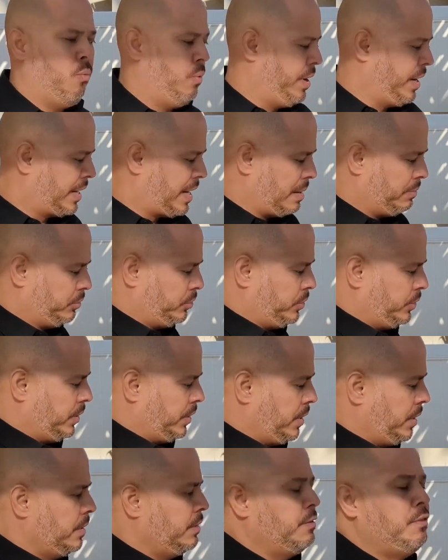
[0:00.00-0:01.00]
when it comes to
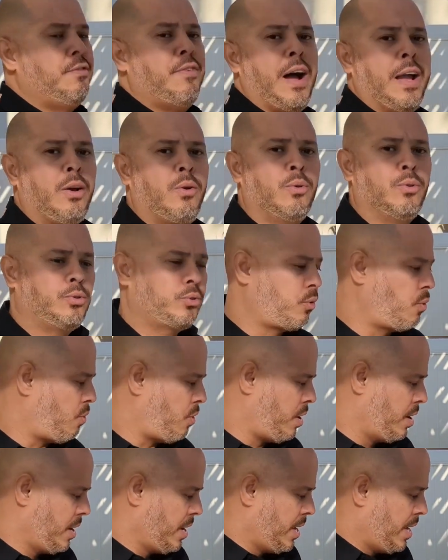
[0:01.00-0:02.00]
the FICO
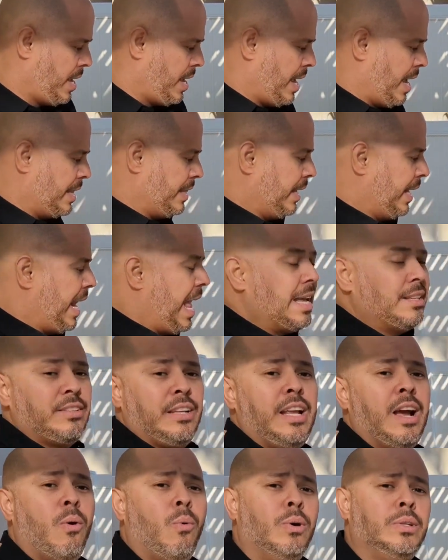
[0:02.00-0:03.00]
score. And then
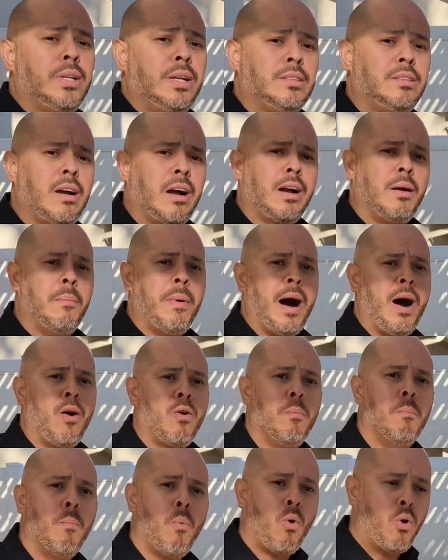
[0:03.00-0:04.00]
lastly, I wanted to talk
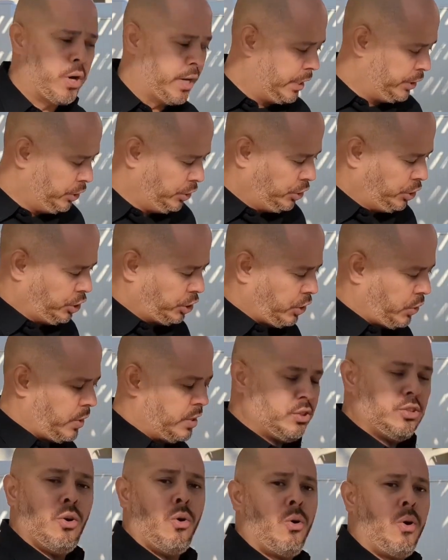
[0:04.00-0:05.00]
about mortgage
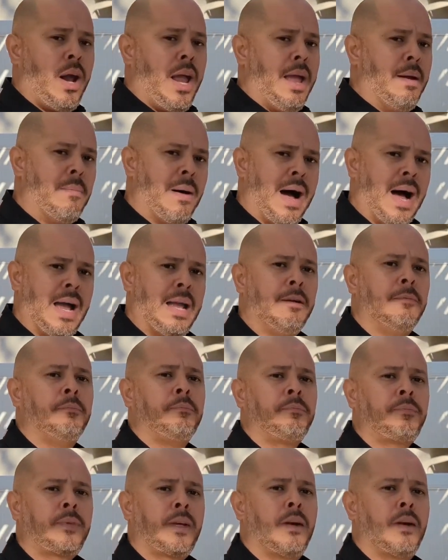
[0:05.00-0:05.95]
insurance or MI.